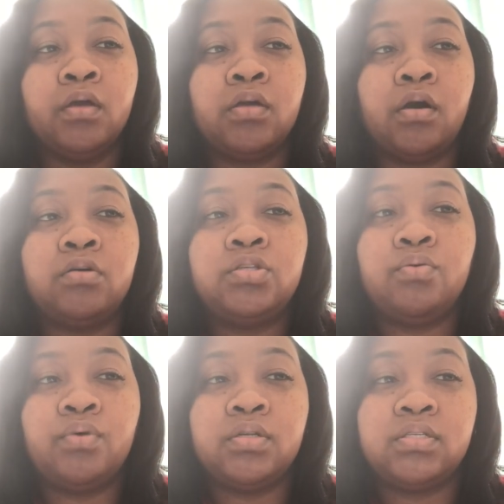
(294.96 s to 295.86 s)
He
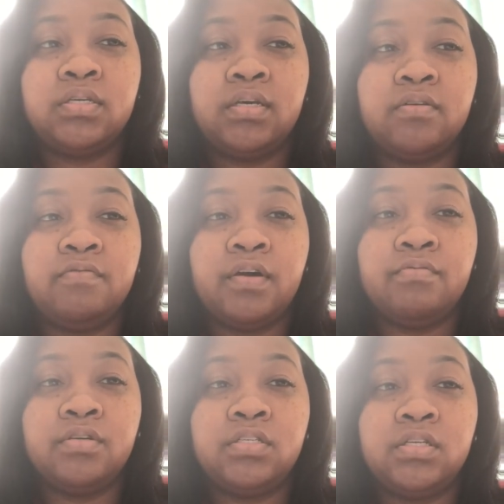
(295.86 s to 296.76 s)
also wanted to give
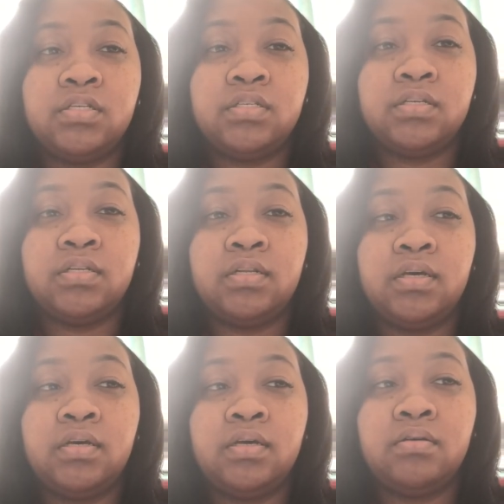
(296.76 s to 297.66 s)
every citizen
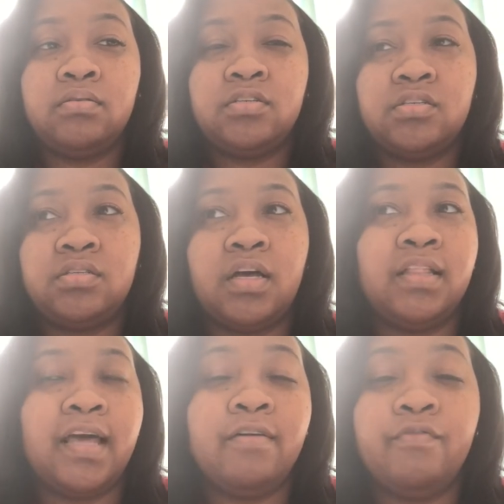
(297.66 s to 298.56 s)
just a
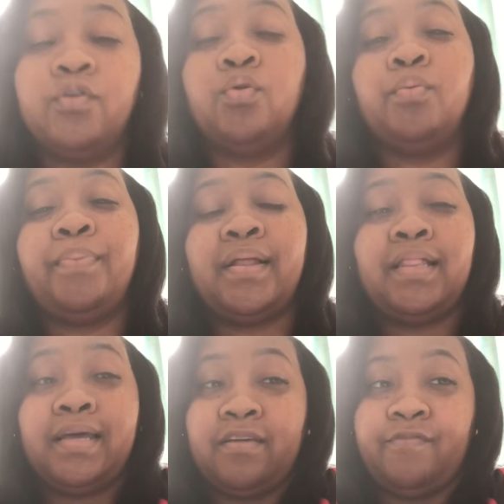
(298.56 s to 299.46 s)
level
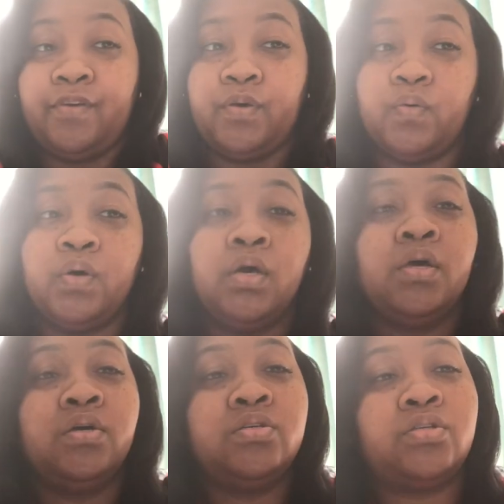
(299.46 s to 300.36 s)
playing field.
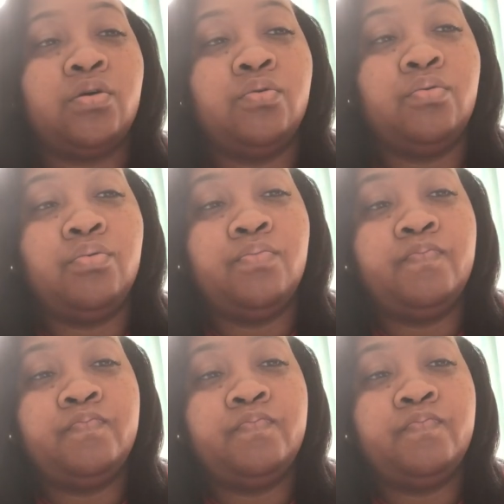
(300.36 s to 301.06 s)
So